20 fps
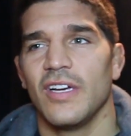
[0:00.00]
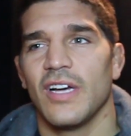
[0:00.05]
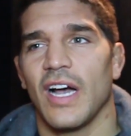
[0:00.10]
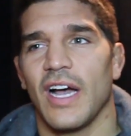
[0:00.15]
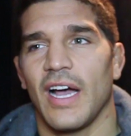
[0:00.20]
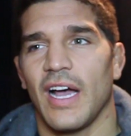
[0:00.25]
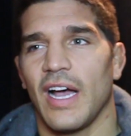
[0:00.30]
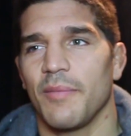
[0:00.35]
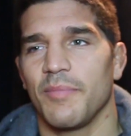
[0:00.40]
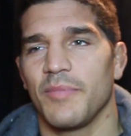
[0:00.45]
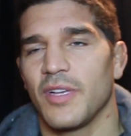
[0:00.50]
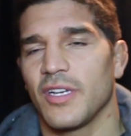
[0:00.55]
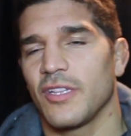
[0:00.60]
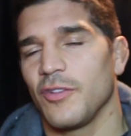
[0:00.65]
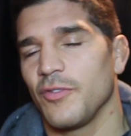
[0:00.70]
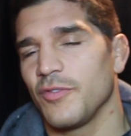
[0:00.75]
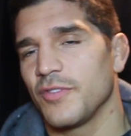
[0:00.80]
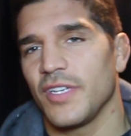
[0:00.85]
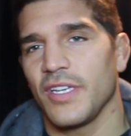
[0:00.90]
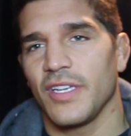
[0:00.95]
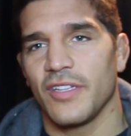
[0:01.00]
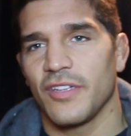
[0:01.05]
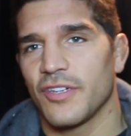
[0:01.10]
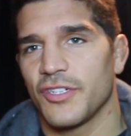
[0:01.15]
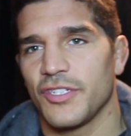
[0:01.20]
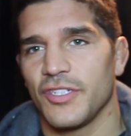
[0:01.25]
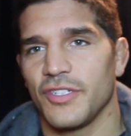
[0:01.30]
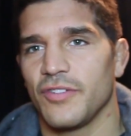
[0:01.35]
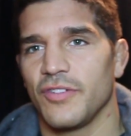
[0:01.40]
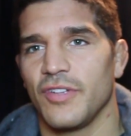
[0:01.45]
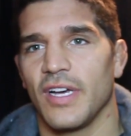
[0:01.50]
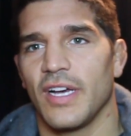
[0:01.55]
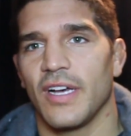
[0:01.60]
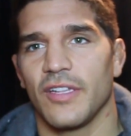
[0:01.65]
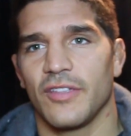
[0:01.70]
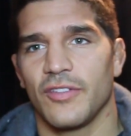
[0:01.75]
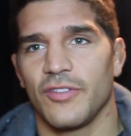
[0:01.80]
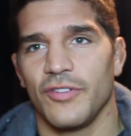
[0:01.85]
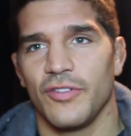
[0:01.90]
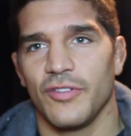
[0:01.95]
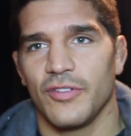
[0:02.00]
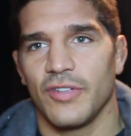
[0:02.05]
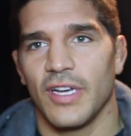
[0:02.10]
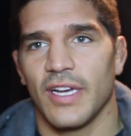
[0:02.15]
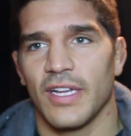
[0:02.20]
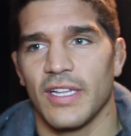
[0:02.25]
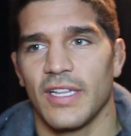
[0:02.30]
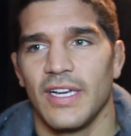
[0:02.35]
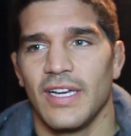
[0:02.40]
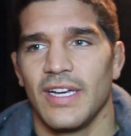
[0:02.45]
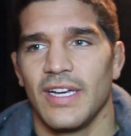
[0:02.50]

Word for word: I, am not losing energy to that, to do that.